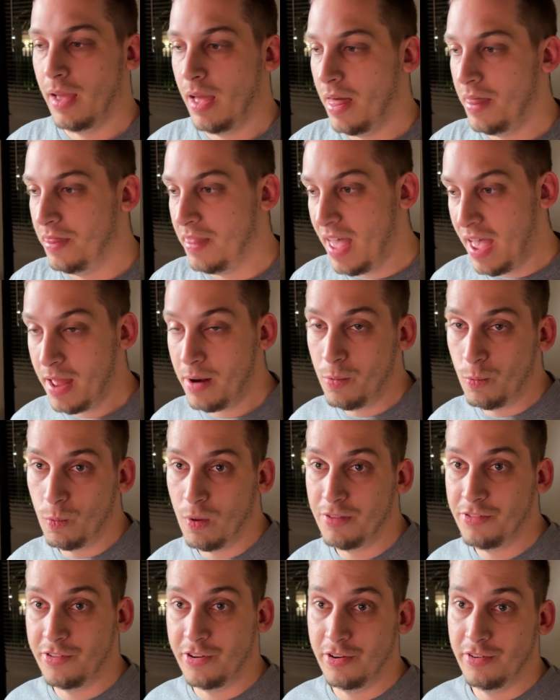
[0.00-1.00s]
And then
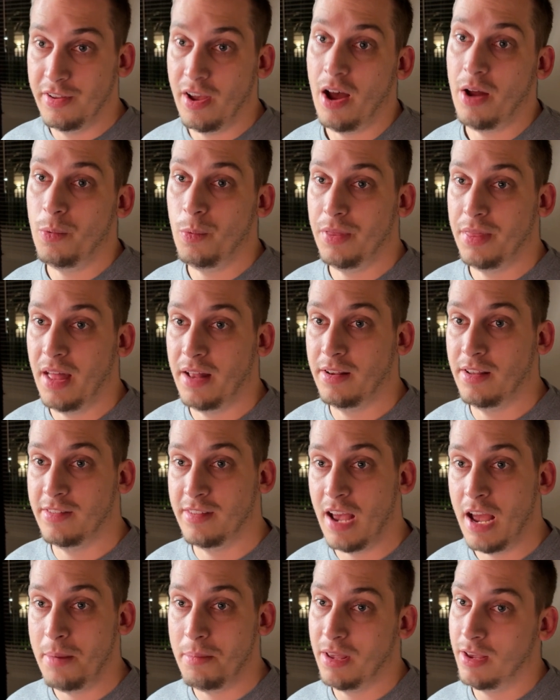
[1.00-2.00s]
once you're done with that
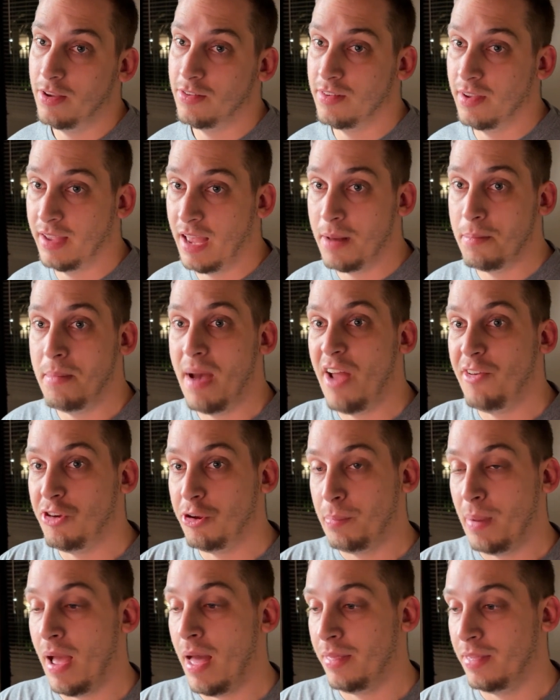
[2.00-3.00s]
design, because again,
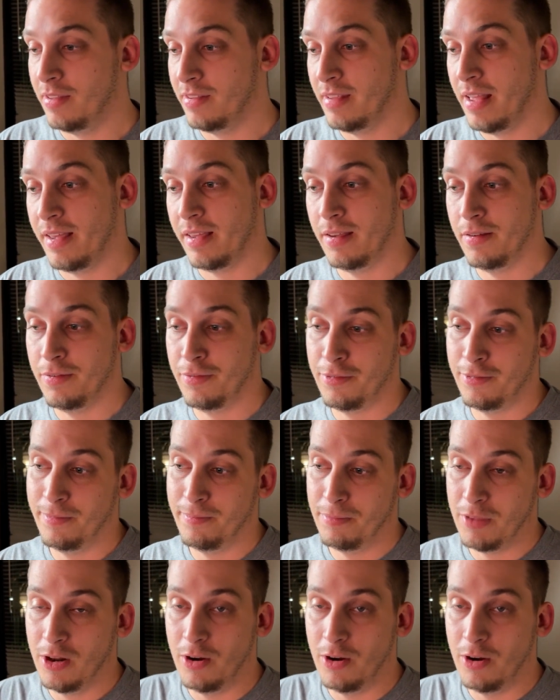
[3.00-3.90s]
MagicPath is like if,